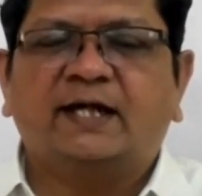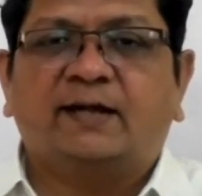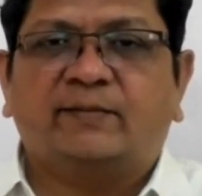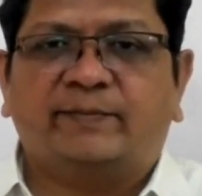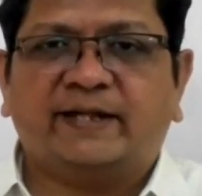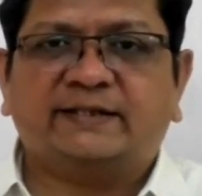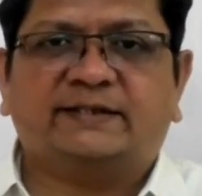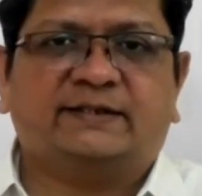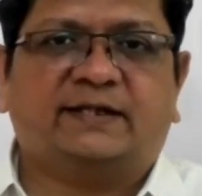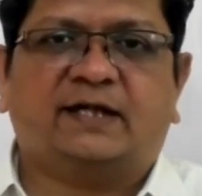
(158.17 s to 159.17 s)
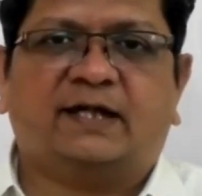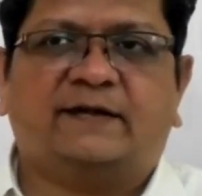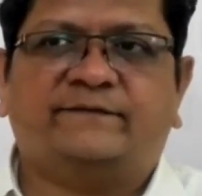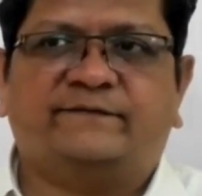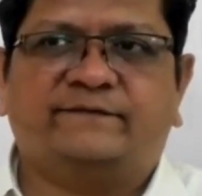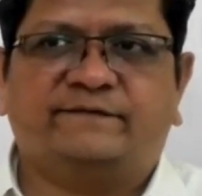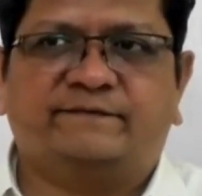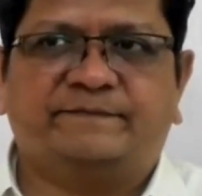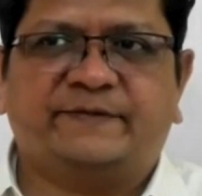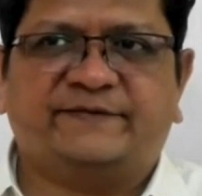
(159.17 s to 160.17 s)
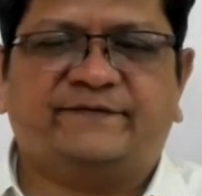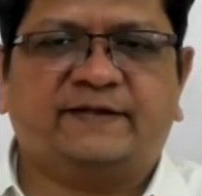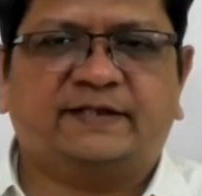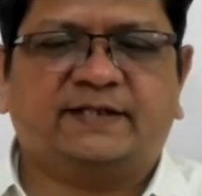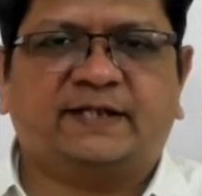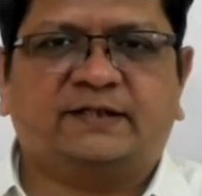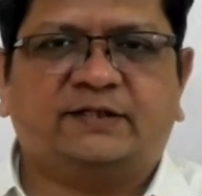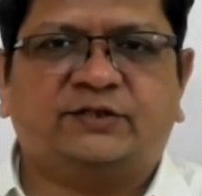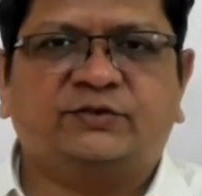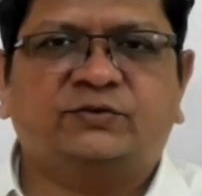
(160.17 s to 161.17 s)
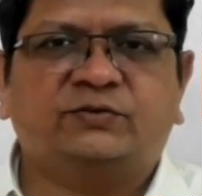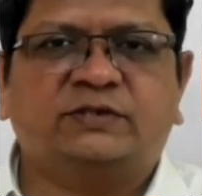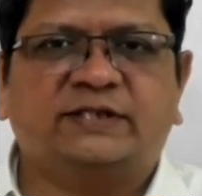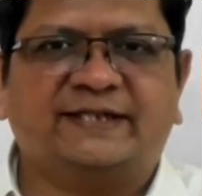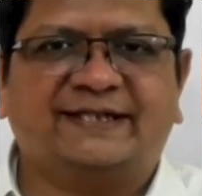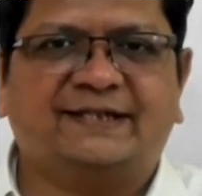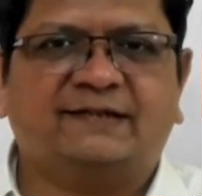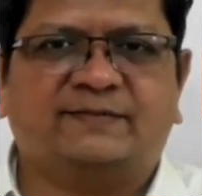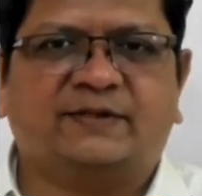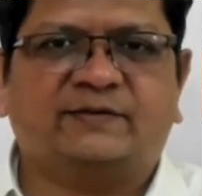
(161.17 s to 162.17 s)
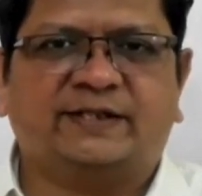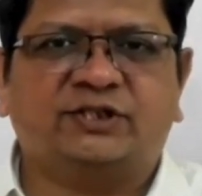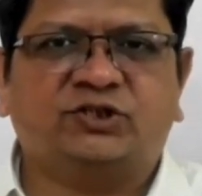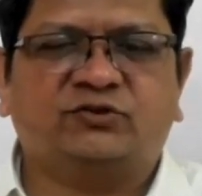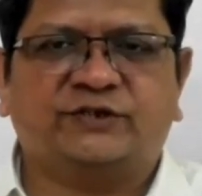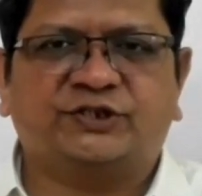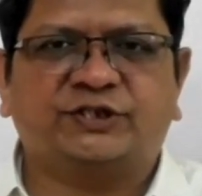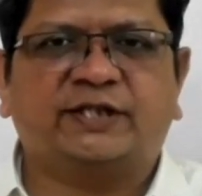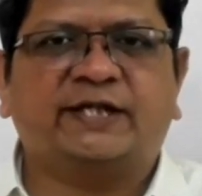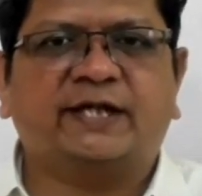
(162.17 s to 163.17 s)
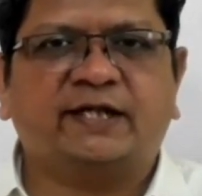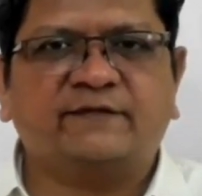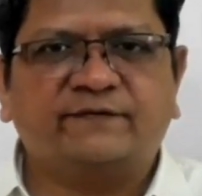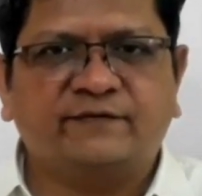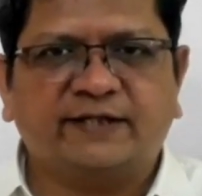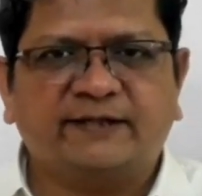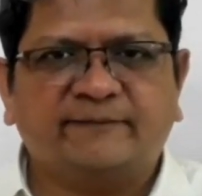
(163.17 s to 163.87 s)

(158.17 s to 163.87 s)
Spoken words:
but I prefer that you think about each question carefully,